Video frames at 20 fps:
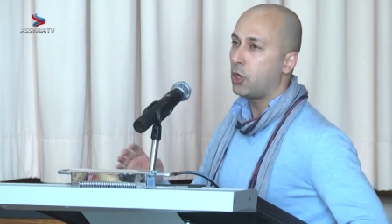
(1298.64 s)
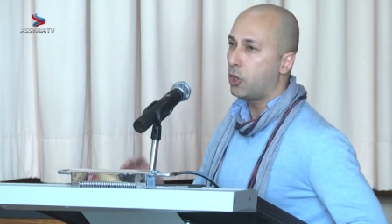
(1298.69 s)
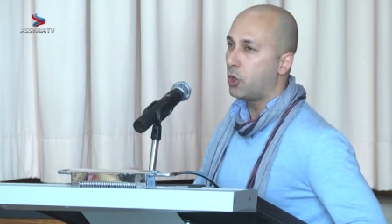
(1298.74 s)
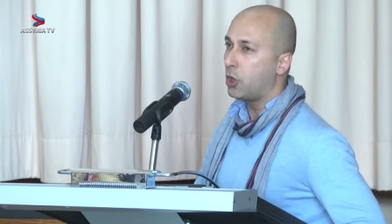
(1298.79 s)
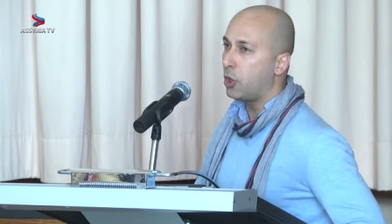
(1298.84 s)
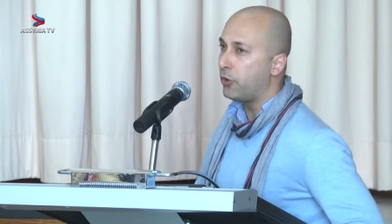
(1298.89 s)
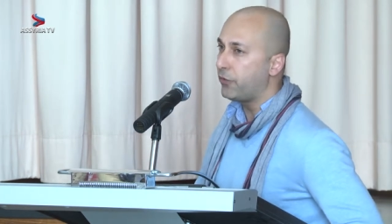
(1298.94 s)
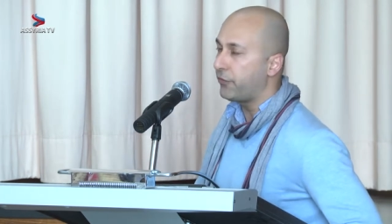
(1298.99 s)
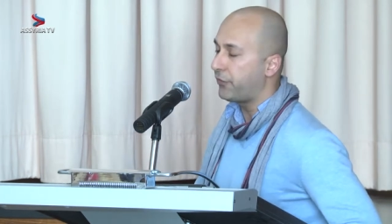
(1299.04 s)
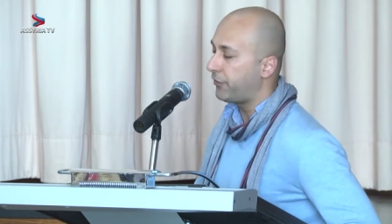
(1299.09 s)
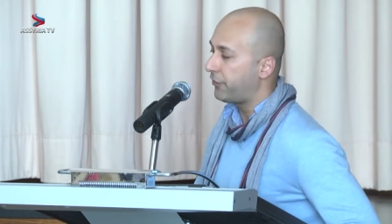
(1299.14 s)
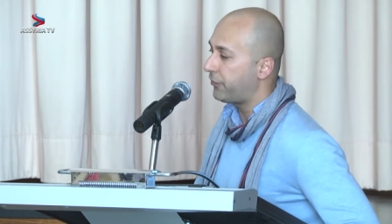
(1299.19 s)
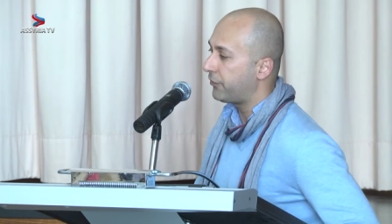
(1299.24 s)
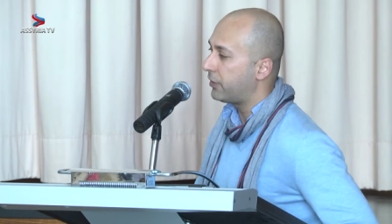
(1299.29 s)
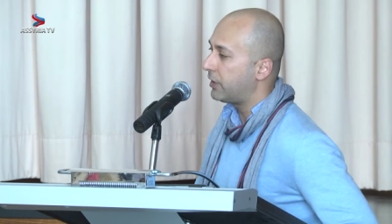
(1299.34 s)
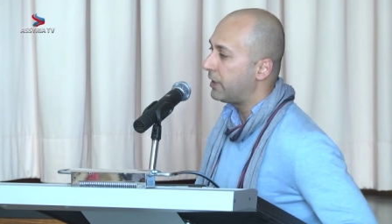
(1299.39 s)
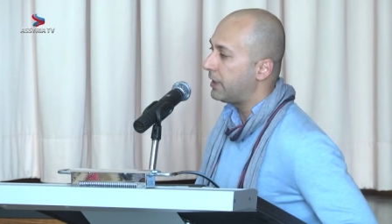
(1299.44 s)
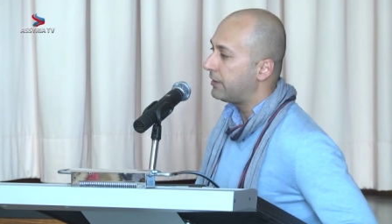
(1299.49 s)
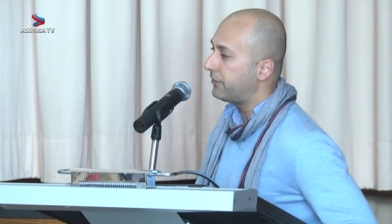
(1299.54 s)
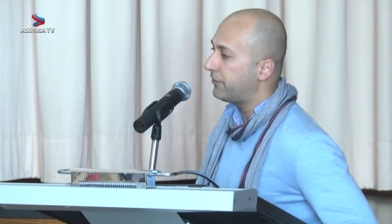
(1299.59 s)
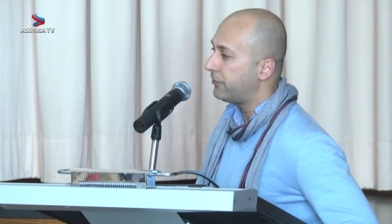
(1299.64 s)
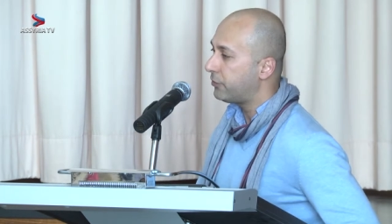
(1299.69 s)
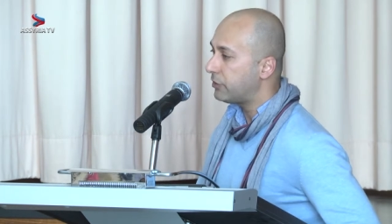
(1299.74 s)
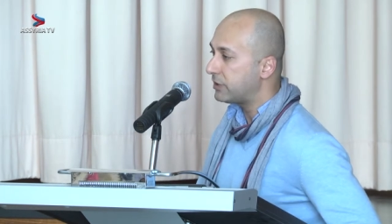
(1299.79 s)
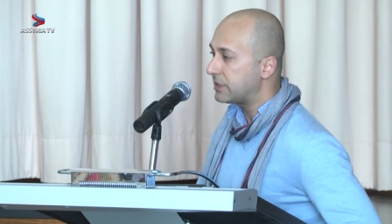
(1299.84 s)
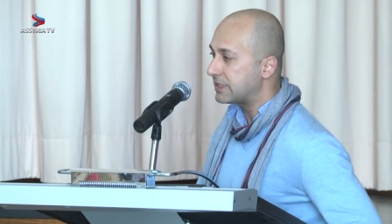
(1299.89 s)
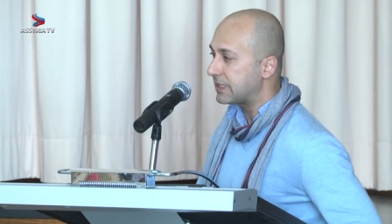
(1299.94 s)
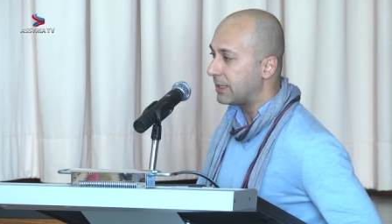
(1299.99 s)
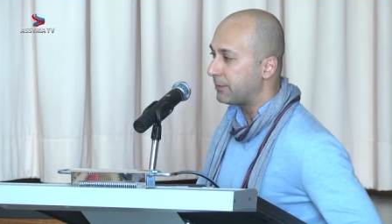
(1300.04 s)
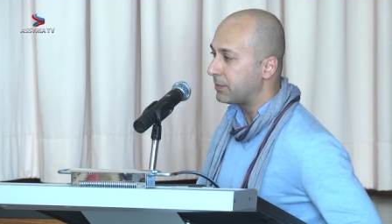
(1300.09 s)
of, for
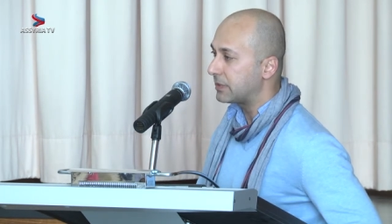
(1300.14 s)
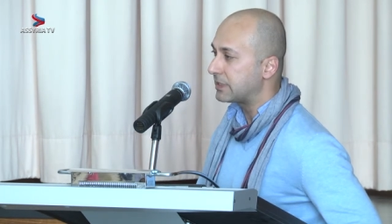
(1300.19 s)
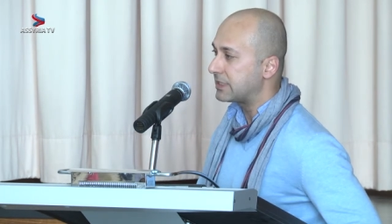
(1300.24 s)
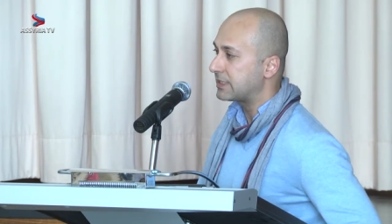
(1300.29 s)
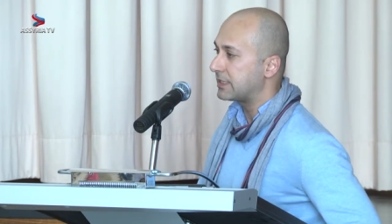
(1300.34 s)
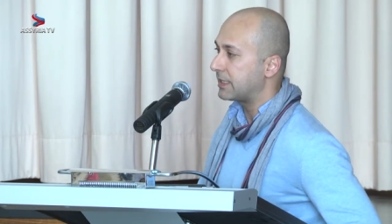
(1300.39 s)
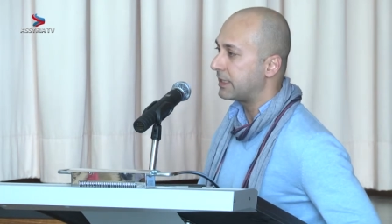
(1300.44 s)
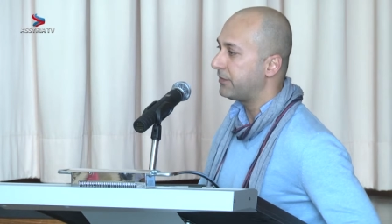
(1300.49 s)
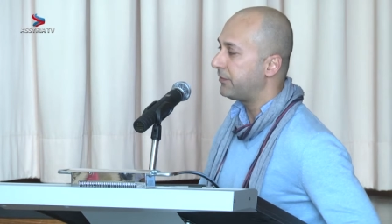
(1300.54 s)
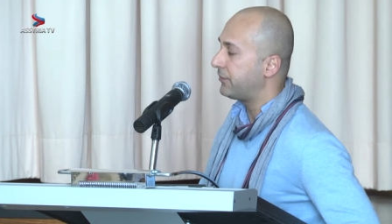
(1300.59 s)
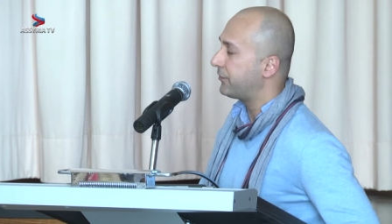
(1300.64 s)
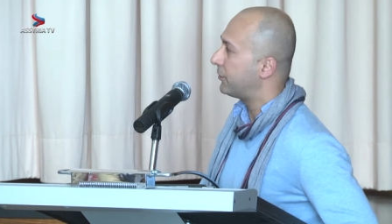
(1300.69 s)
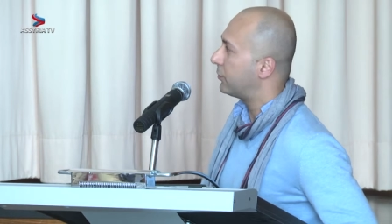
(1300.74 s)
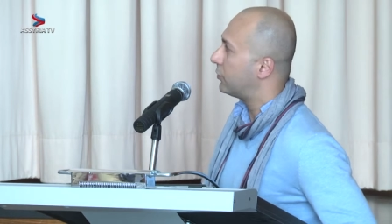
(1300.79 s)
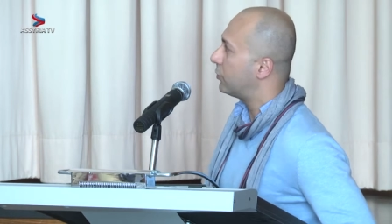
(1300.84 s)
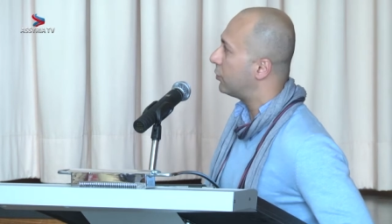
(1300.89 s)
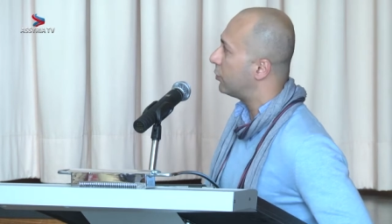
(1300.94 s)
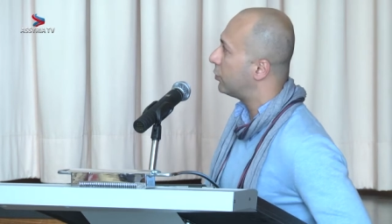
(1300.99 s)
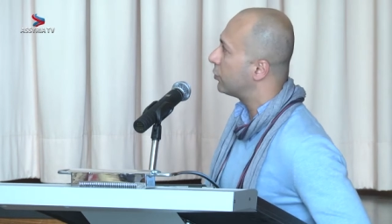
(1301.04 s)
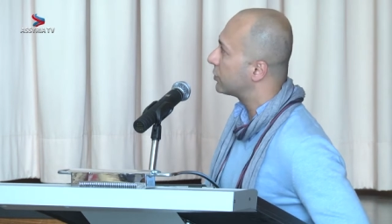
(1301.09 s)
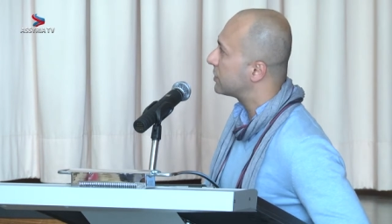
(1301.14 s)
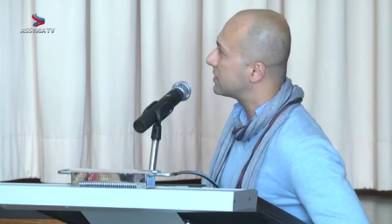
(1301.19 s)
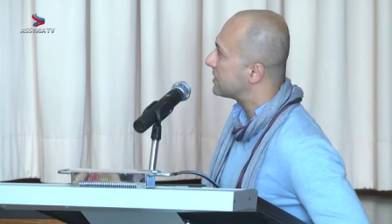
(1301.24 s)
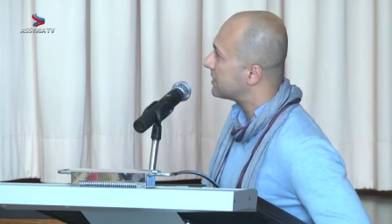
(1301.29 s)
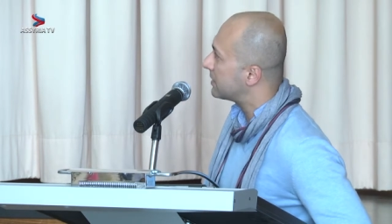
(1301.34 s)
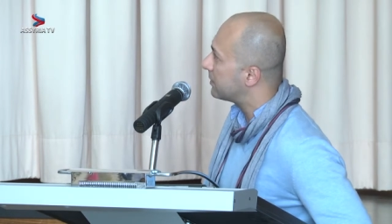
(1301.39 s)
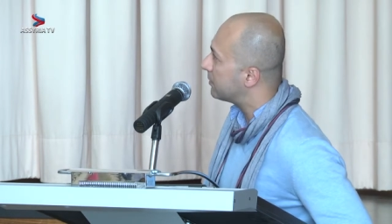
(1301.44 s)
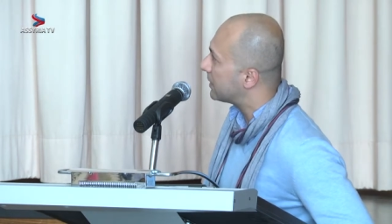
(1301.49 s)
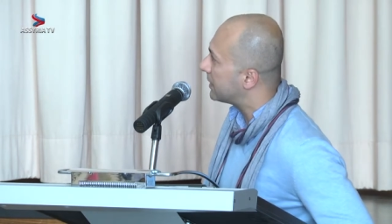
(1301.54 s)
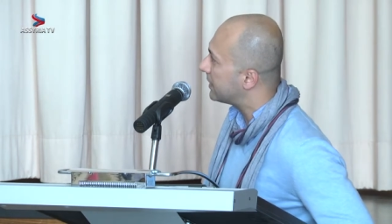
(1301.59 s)
example, Sappho or
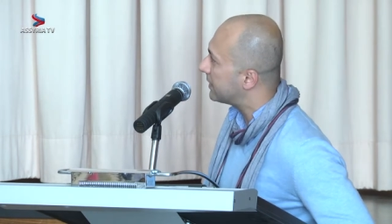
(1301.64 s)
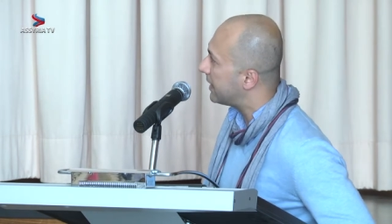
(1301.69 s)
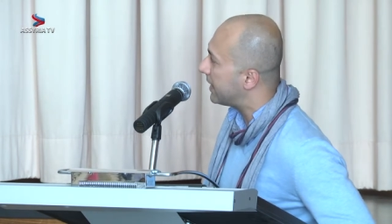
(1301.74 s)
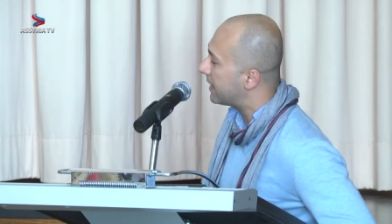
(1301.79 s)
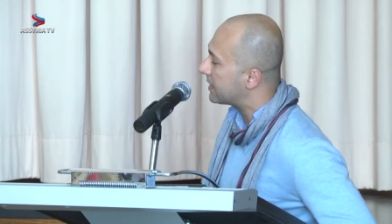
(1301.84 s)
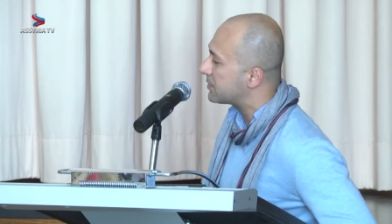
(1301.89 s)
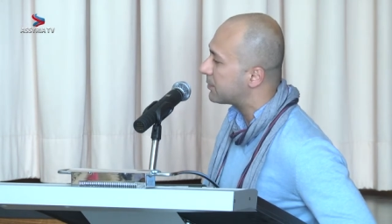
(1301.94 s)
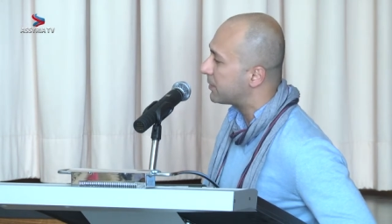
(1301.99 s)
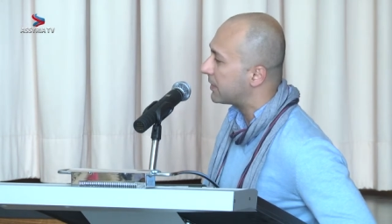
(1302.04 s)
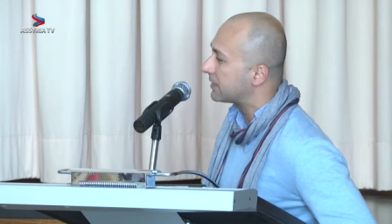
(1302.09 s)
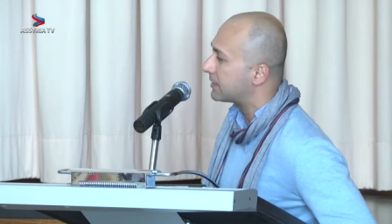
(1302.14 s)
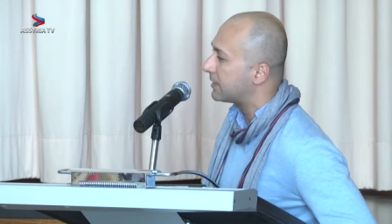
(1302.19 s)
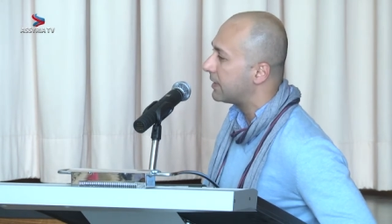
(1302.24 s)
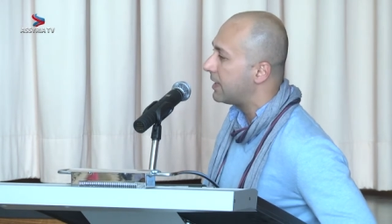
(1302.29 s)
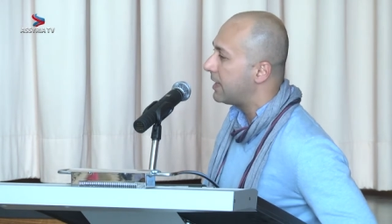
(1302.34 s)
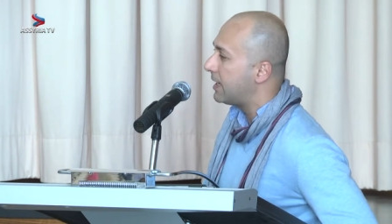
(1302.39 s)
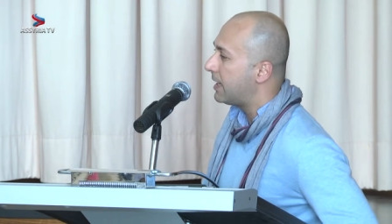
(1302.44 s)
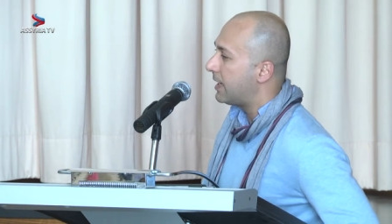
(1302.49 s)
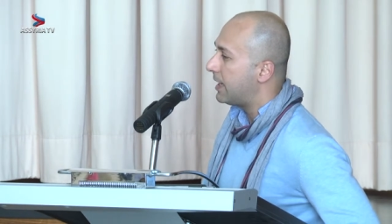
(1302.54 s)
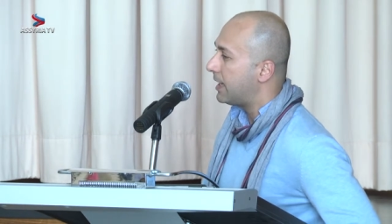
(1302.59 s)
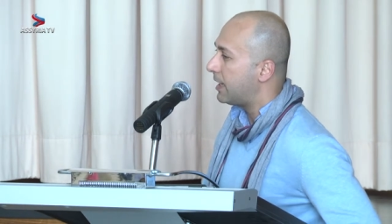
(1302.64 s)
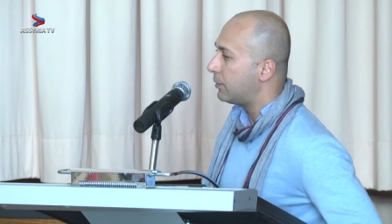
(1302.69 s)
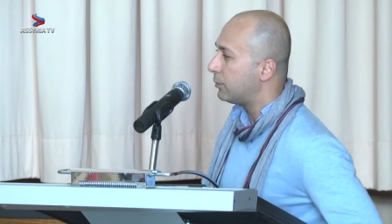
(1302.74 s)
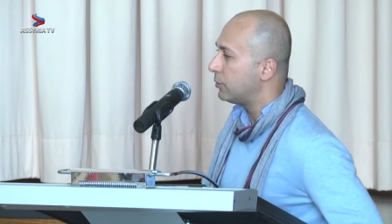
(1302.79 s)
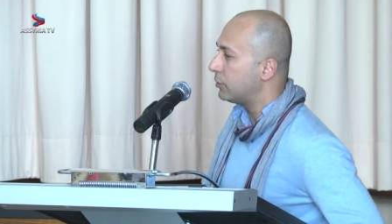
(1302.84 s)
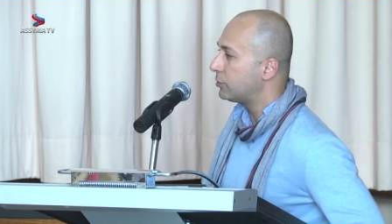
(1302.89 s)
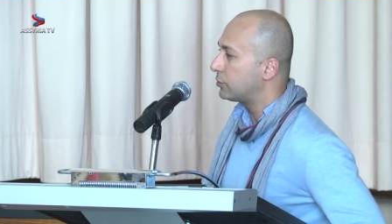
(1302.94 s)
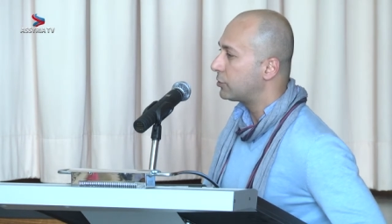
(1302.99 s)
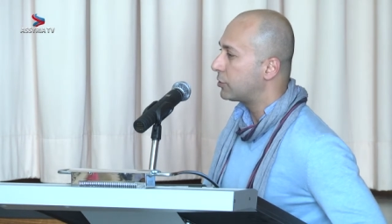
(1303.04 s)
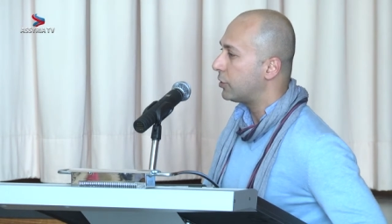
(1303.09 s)
similar aspect. I
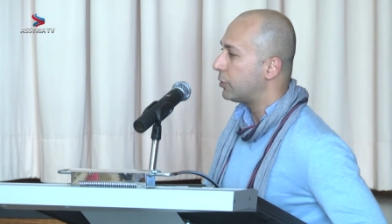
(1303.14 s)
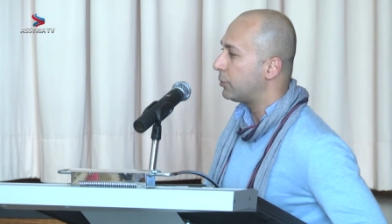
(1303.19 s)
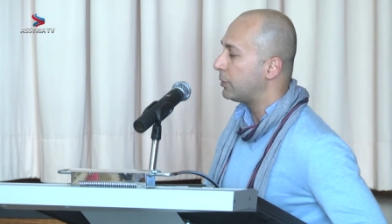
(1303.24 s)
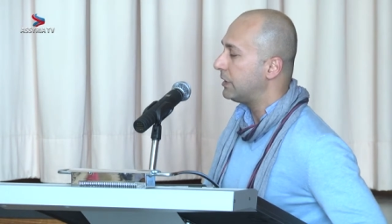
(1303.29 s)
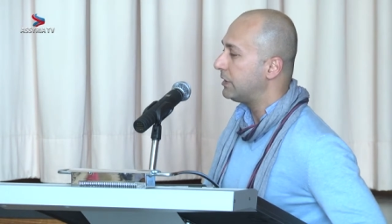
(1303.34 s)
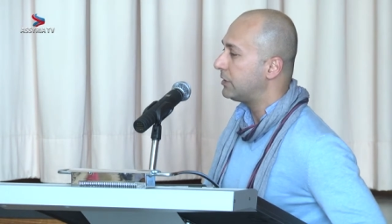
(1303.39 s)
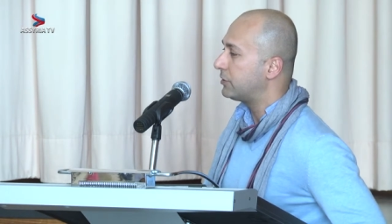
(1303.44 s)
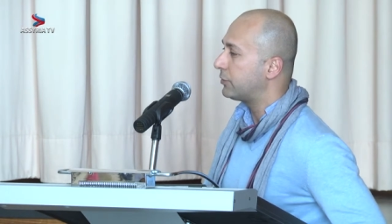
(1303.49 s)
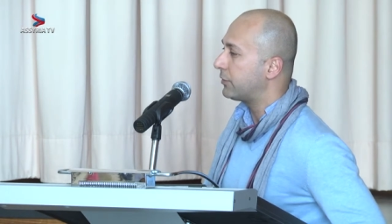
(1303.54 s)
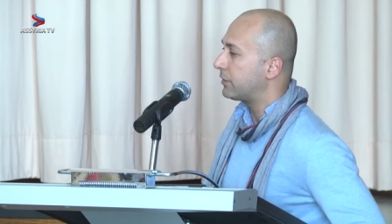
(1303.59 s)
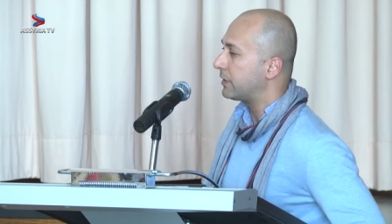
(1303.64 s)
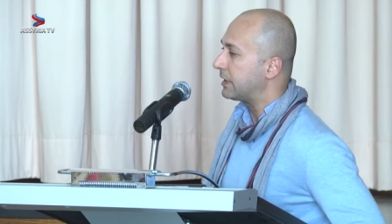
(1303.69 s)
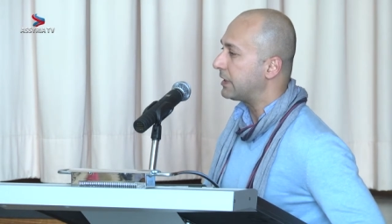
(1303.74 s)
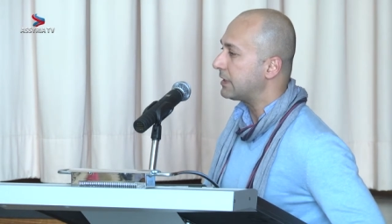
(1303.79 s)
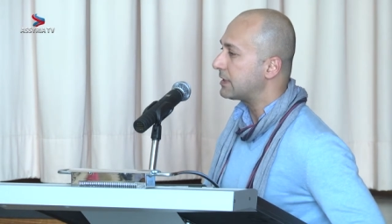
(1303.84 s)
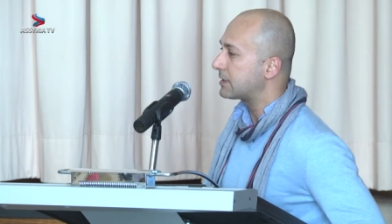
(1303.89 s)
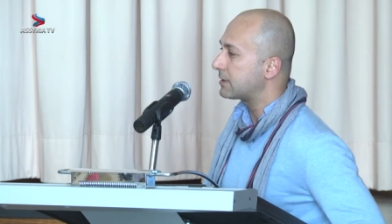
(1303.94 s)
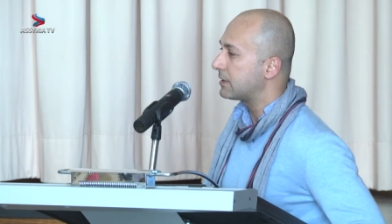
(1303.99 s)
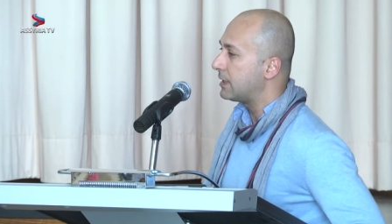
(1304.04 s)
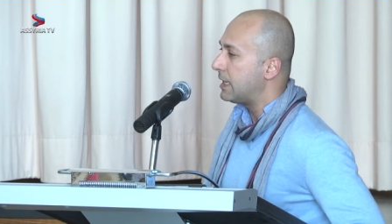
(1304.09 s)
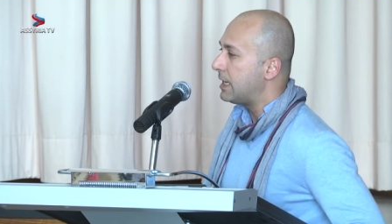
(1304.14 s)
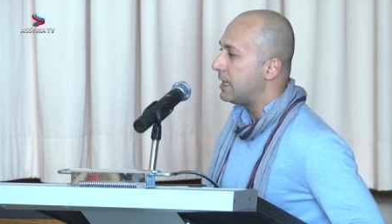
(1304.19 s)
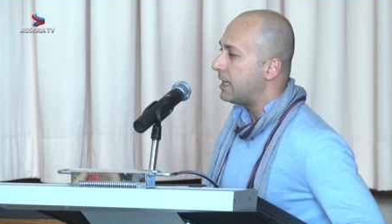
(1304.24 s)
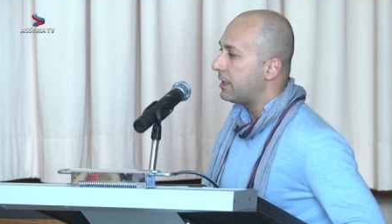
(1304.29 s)
won't go into this.